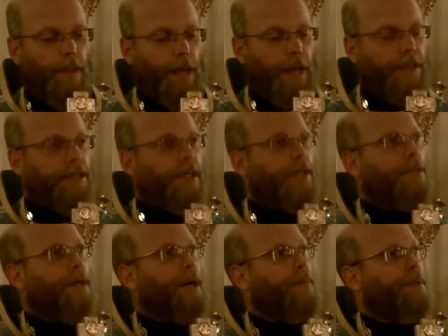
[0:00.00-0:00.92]
And St.
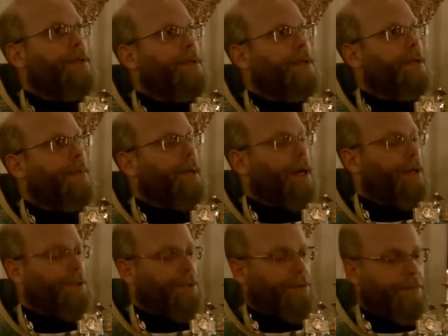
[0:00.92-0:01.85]
Thomas the
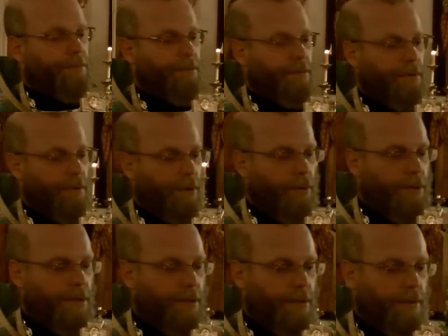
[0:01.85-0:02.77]
Apostle, who
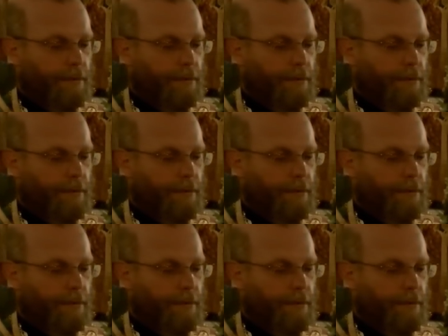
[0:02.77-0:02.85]
was